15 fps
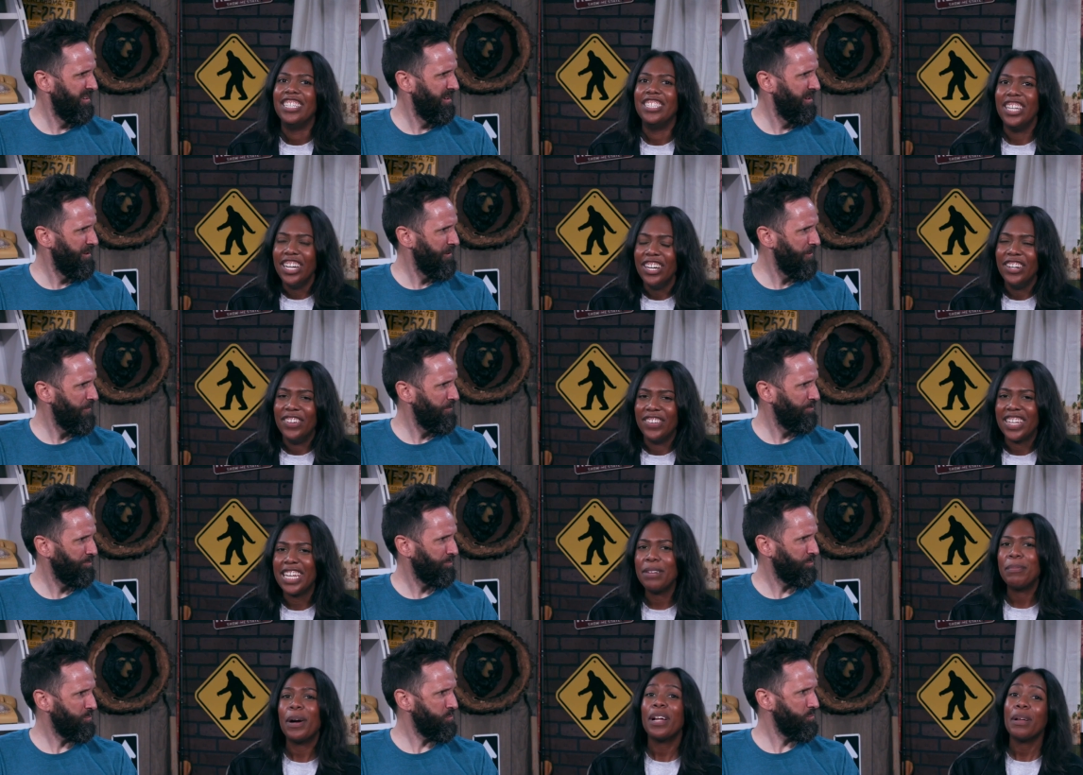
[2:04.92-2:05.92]
Speaker 1: No,
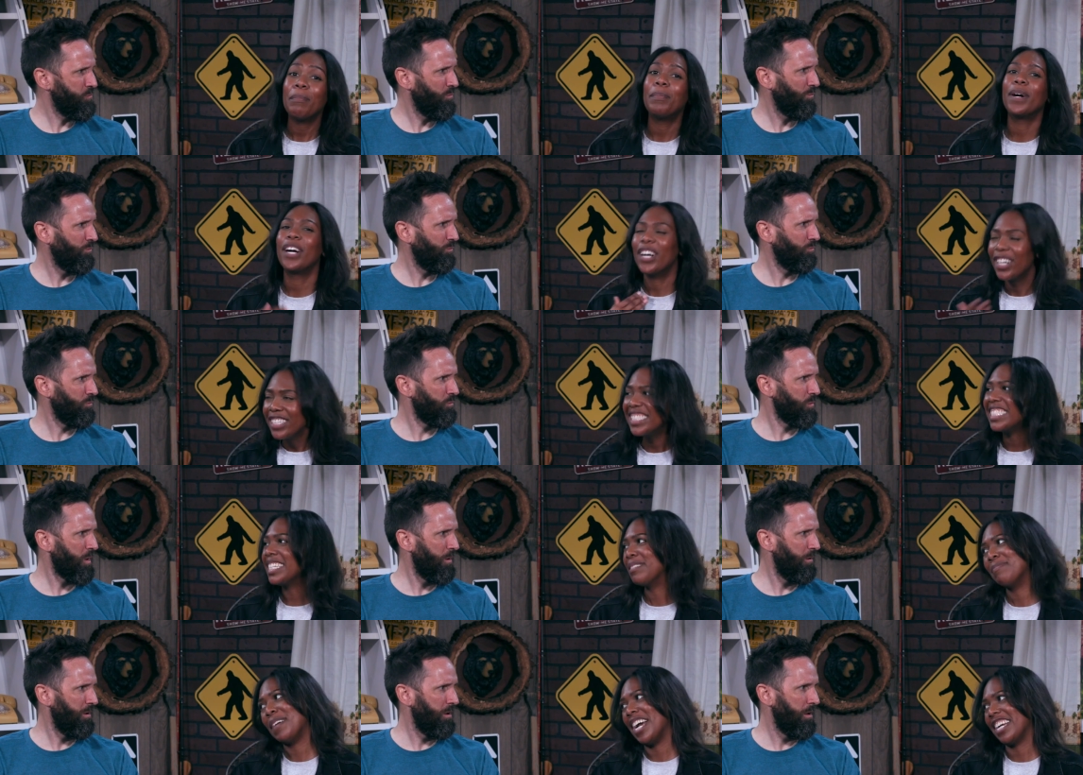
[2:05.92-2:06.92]
he brought a
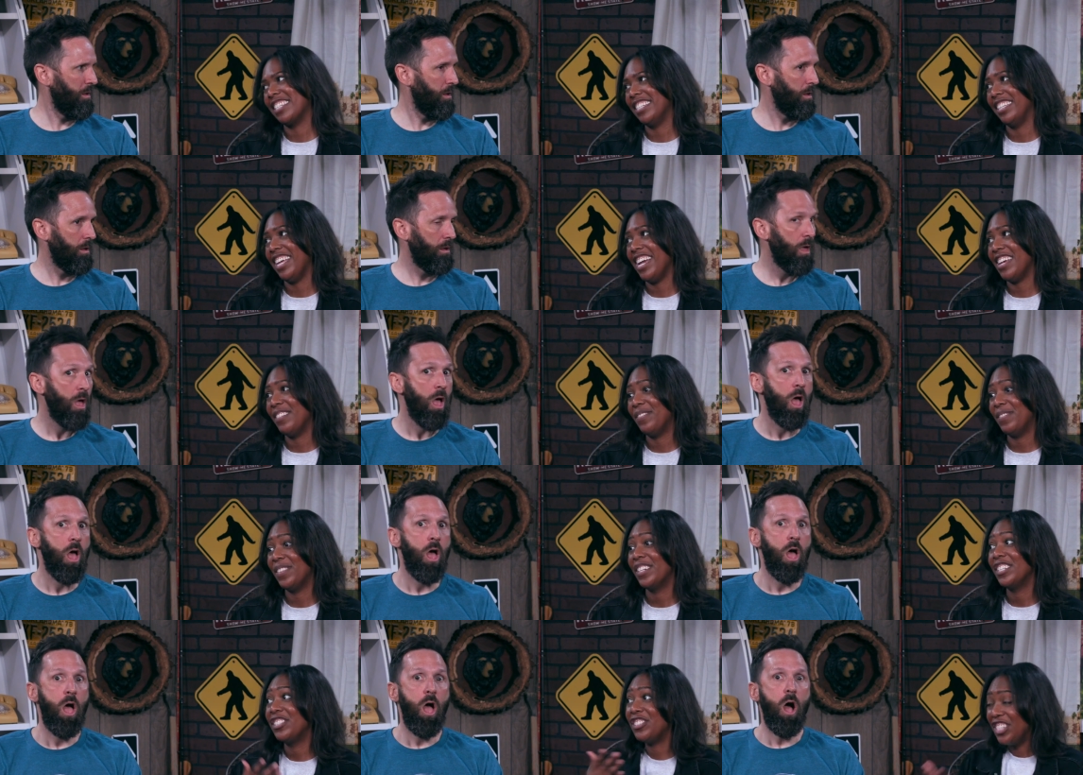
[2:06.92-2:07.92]
person back to life.
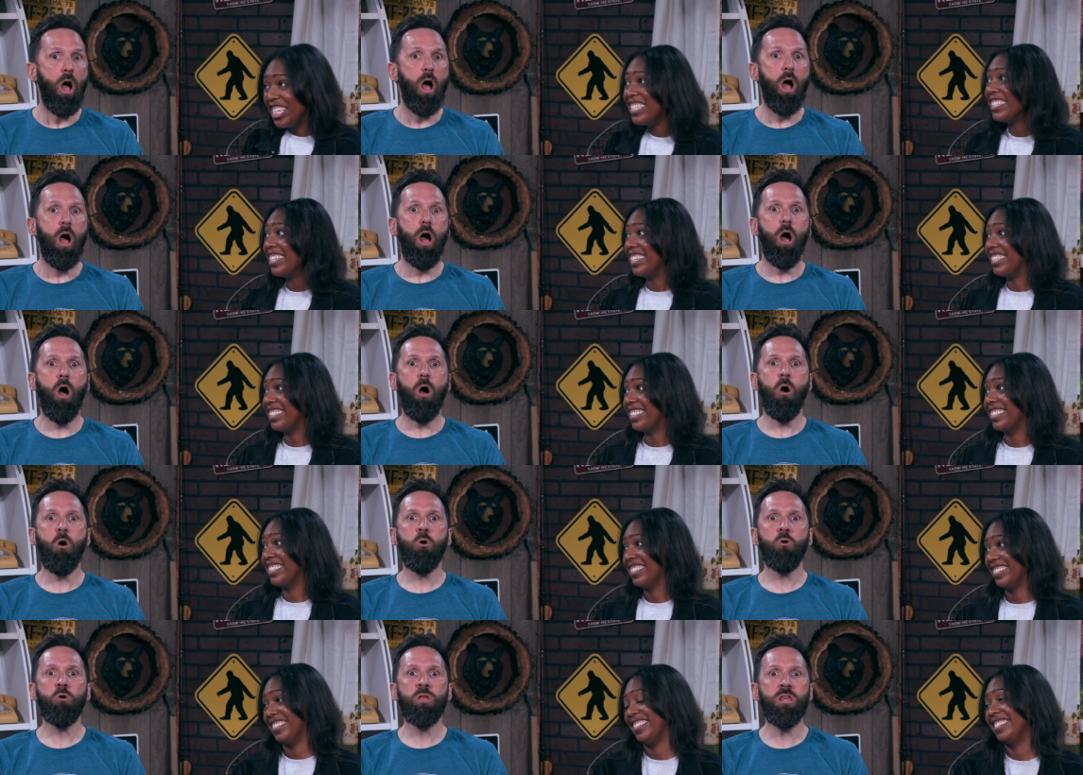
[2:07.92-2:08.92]
Jesus.
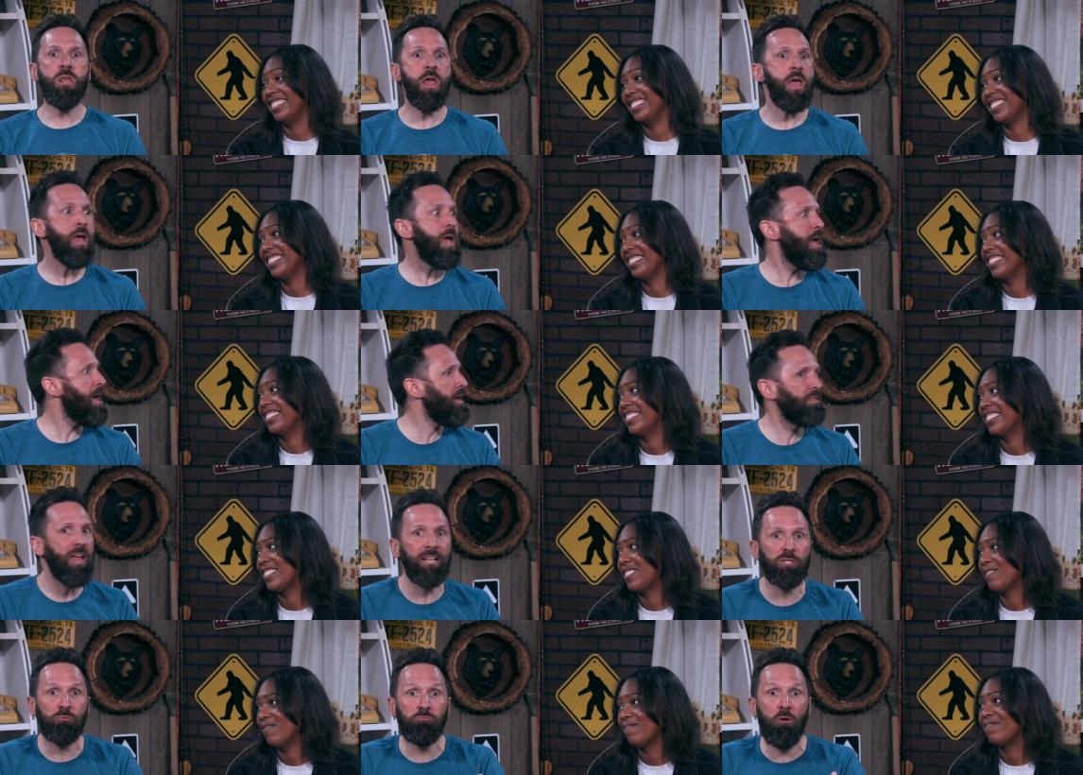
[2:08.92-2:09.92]
Speaker 2: Oh, yeah,
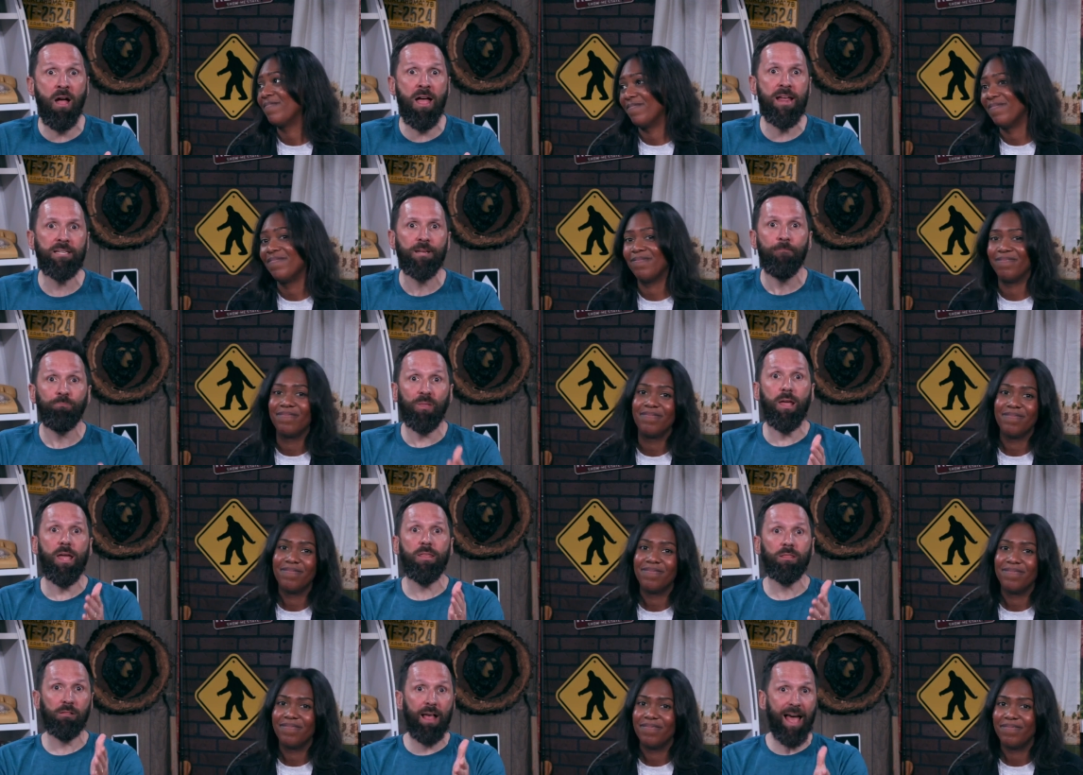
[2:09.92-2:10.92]
that's right.
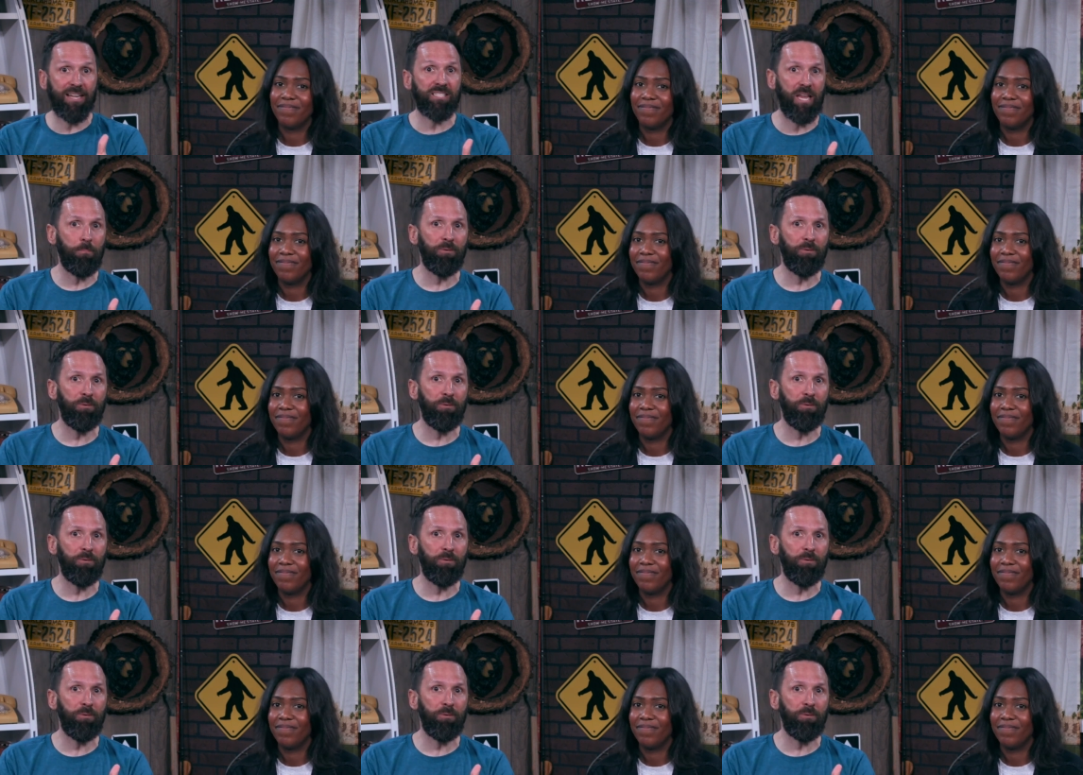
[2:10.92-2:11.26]
In the last